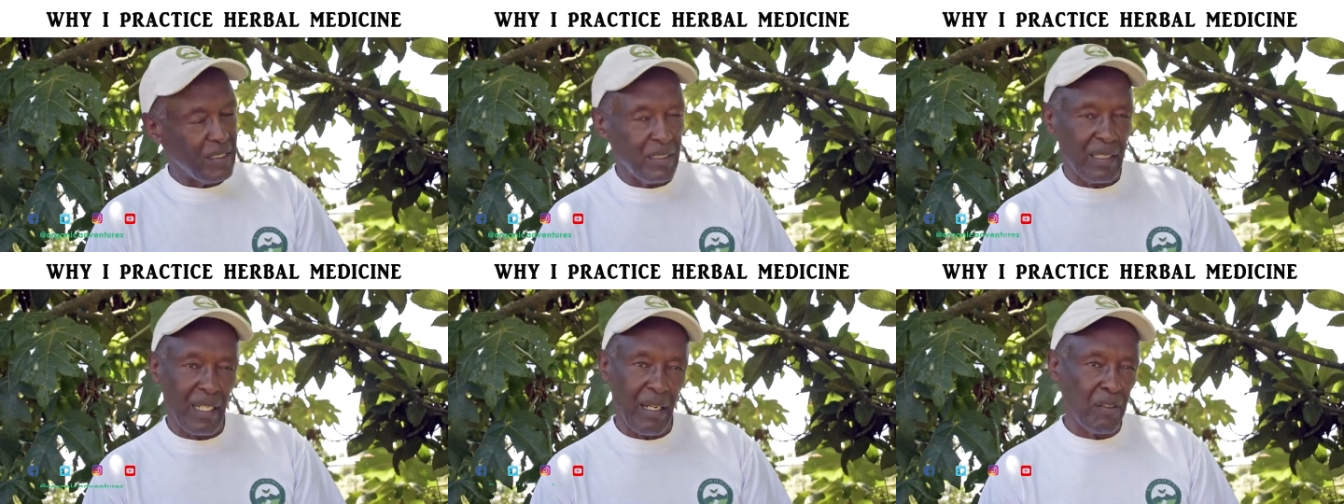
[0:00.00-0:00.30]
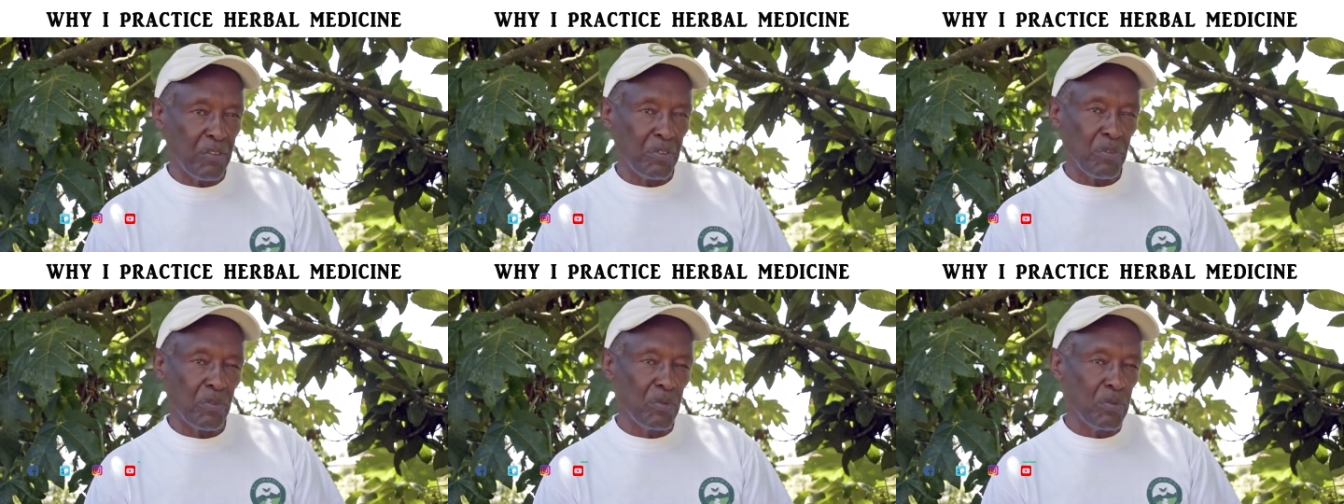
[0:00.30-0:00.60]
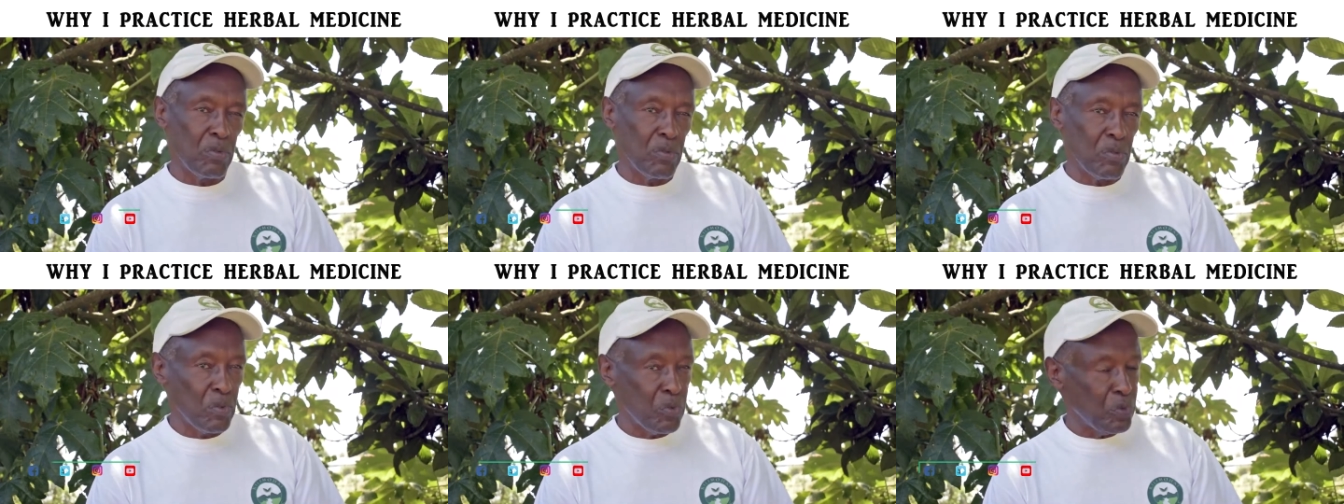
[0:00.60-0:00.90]
now you,
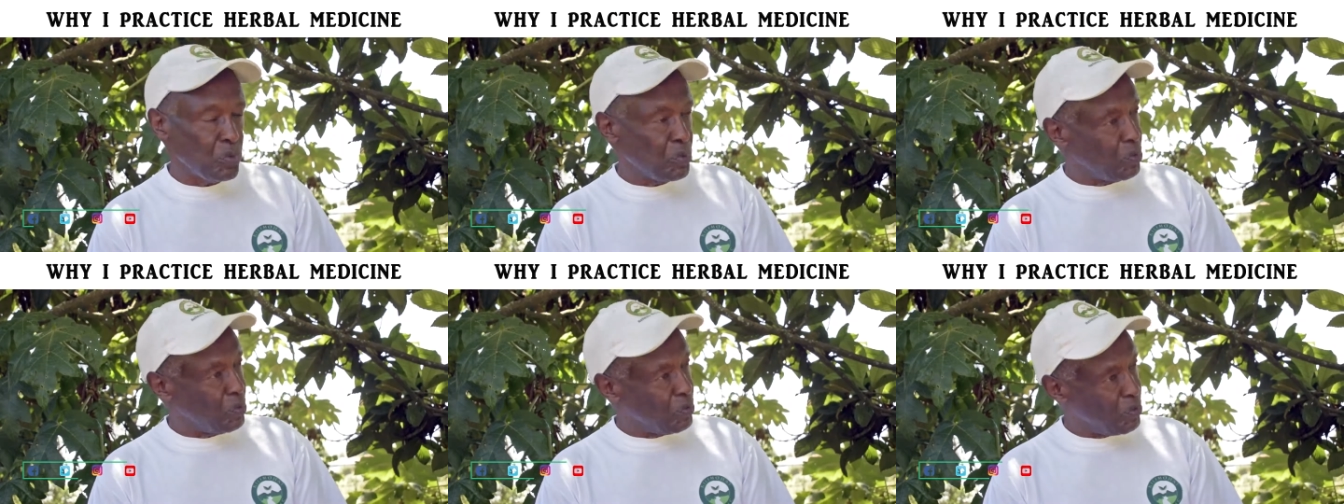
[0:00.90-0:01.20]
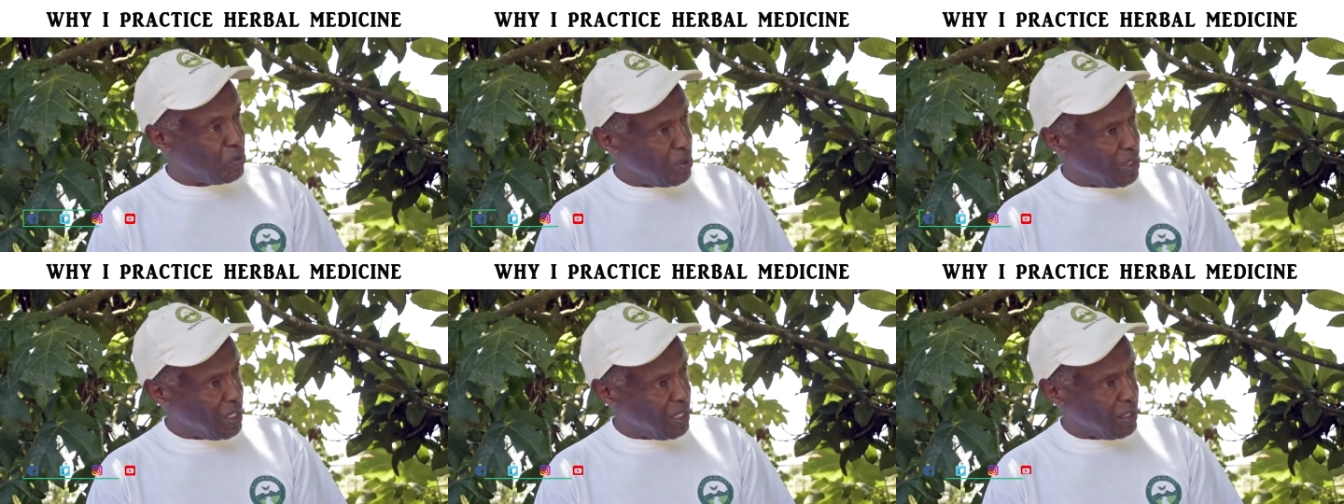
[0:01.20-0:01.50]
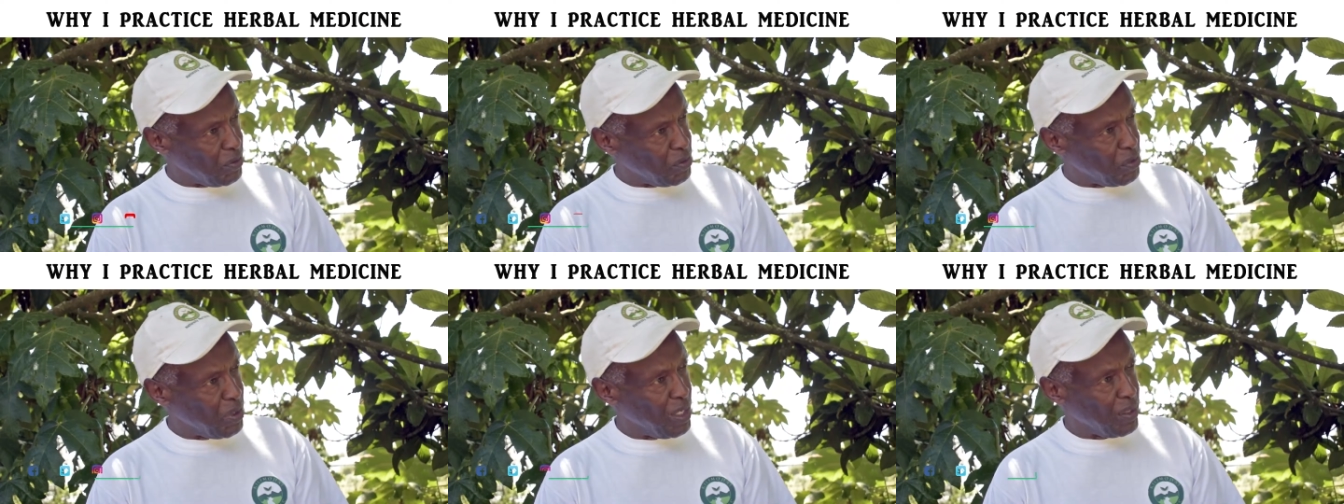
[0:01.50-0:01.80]
you, you,
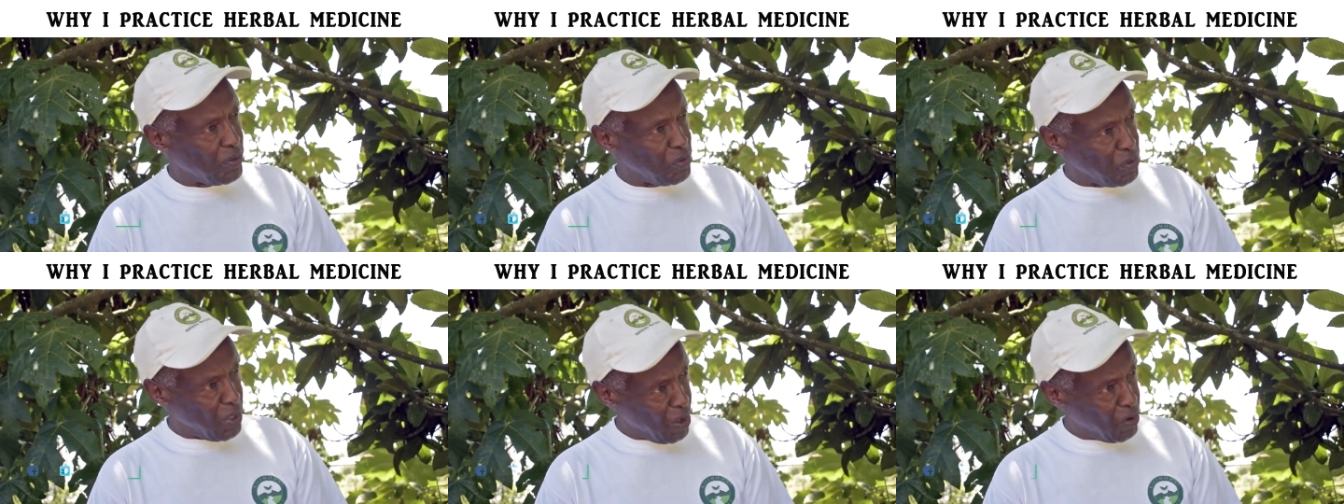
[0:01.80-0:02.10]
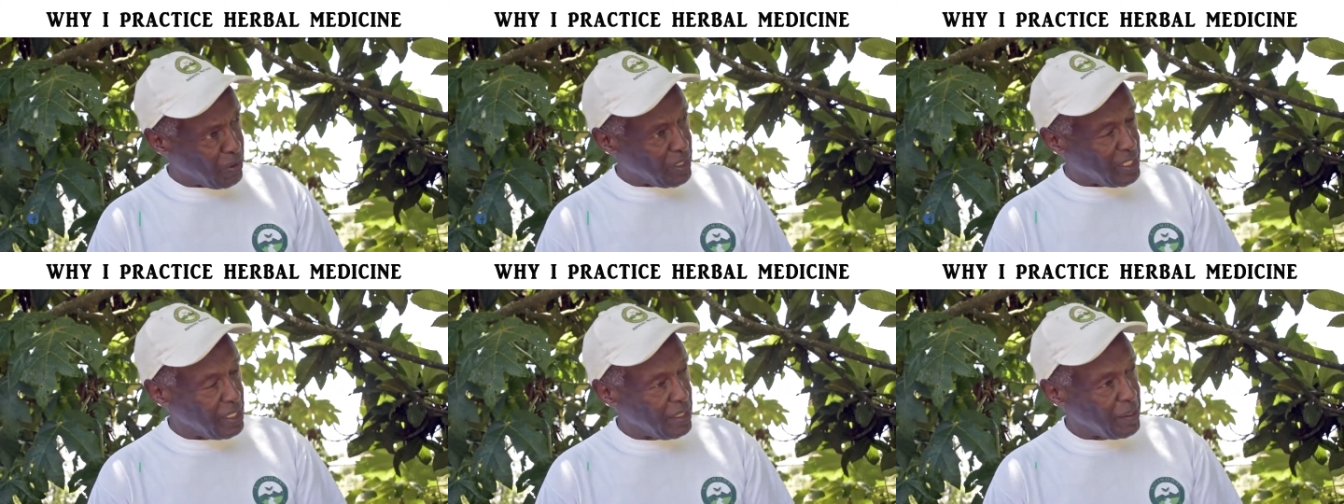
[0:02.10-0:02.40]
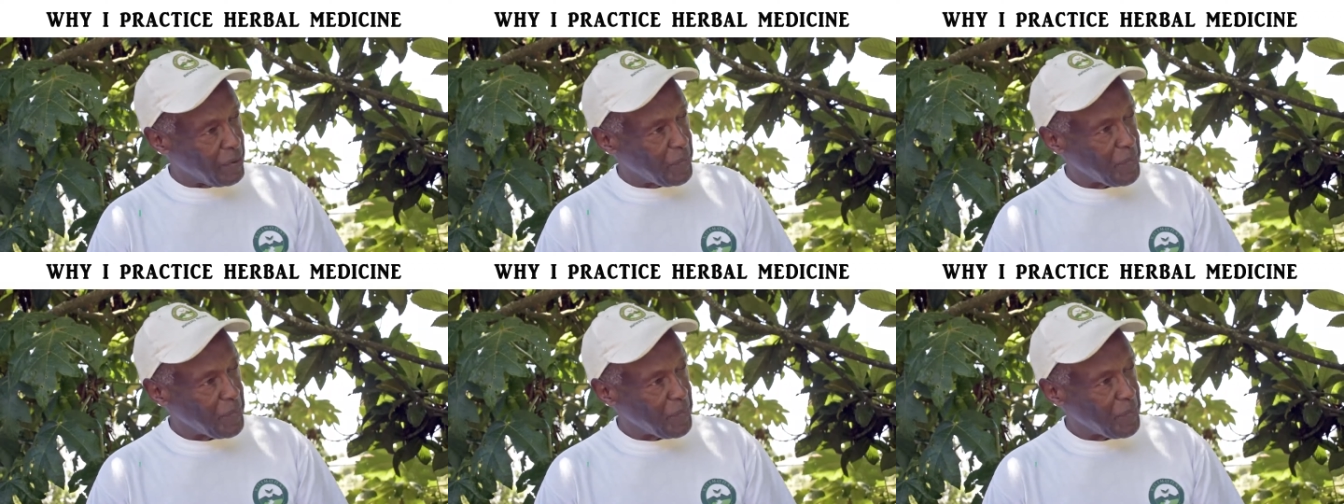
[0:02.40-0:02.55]
are, you, are, you are okay.